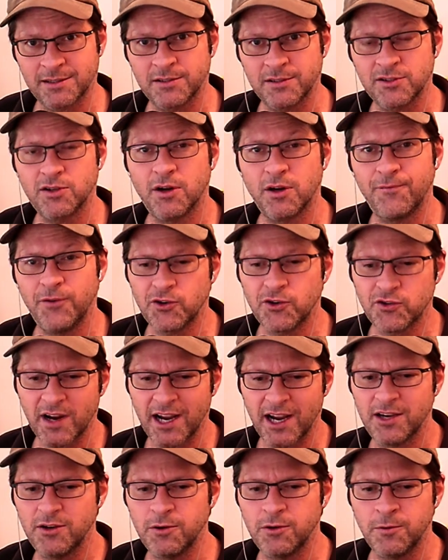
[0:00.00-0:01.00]
So if you're trying
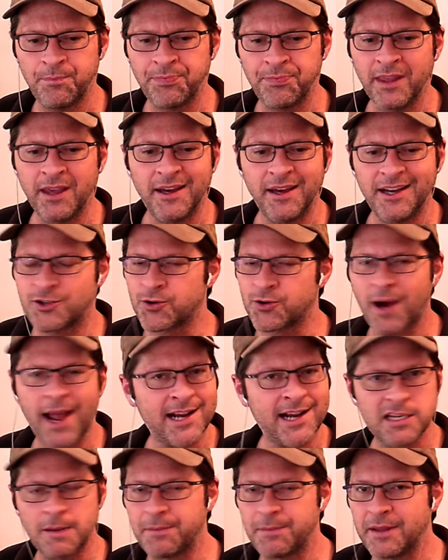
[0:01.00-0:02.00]
to attract
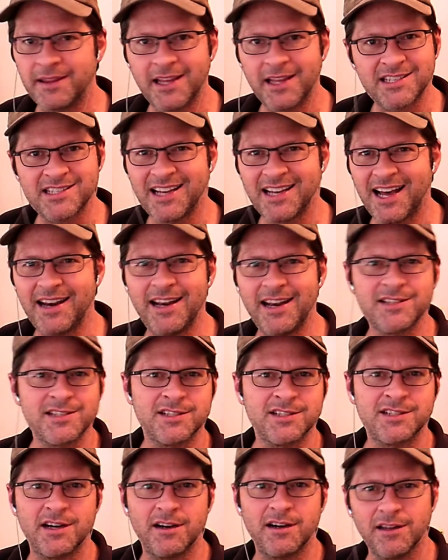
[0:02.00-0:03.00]
something that's not
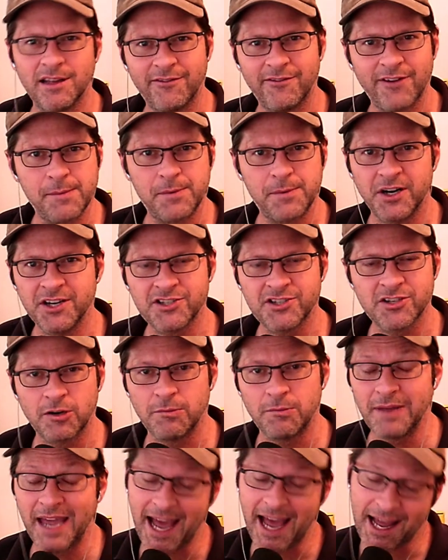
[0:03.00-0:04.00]
necessarily a vibrational
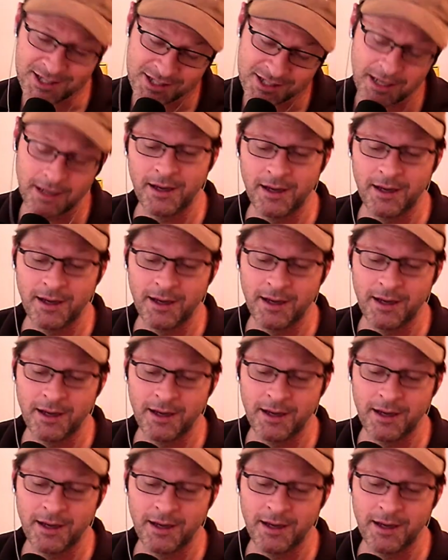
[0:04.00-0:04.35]
match,